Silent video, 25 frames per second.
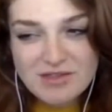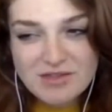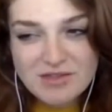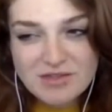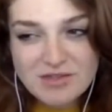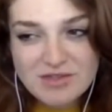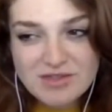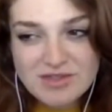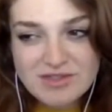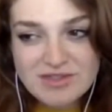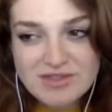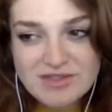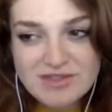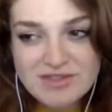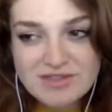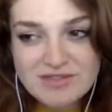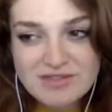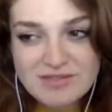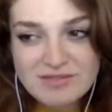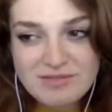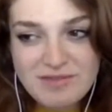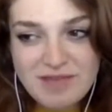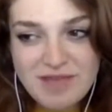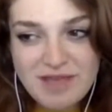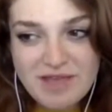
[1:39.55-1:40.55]
towards
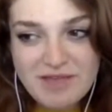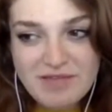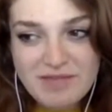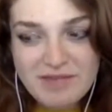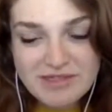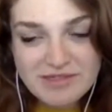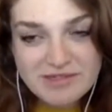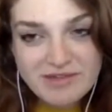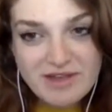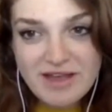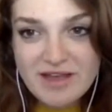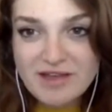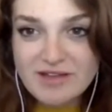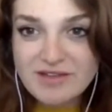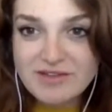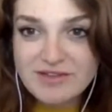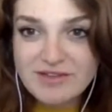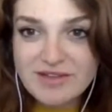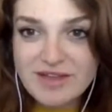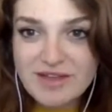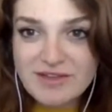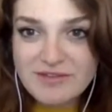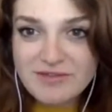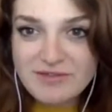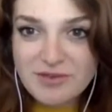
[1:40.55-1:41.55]
my mental
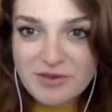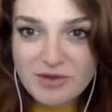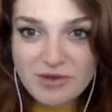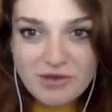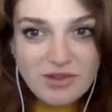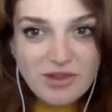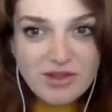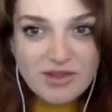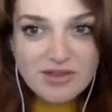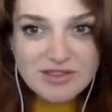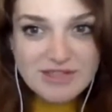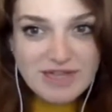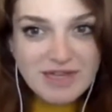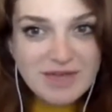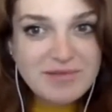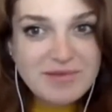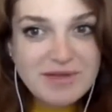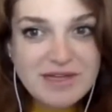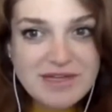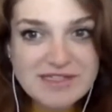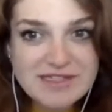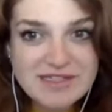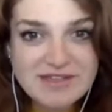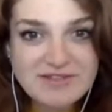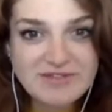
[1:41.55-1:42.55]
health for a long time
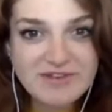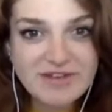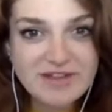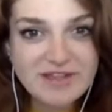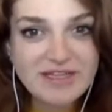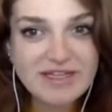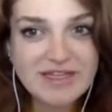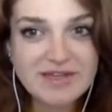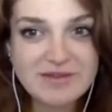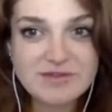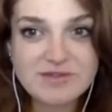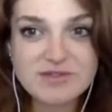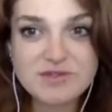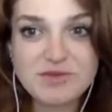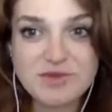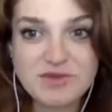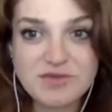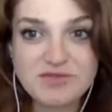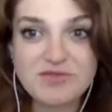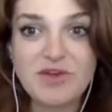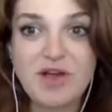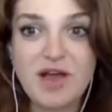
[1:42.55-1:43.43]
because I felt like it was sort of